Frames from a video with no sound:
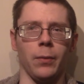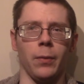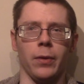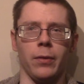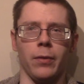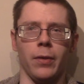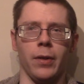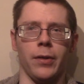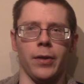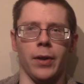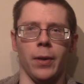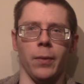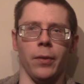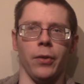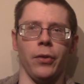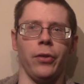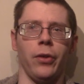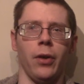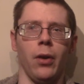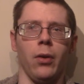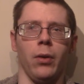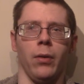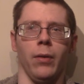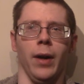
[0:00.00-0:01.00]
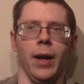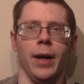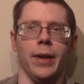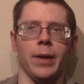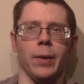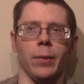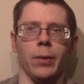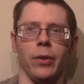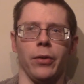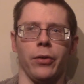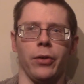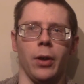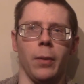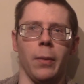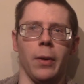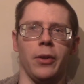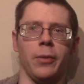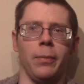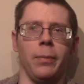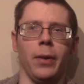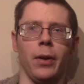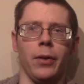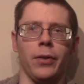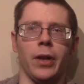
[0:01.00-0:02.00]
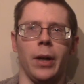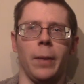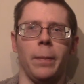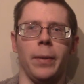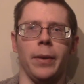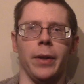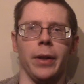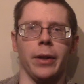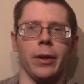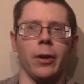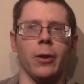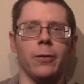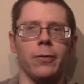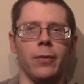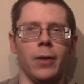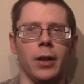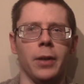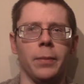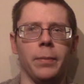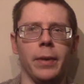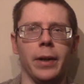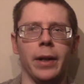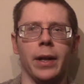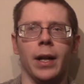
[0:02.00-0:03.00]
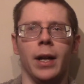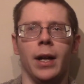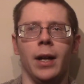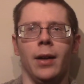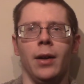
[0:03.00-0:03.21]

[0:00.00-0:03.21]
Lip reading: one reason I was so glad there was so much built up in the GoFundMe,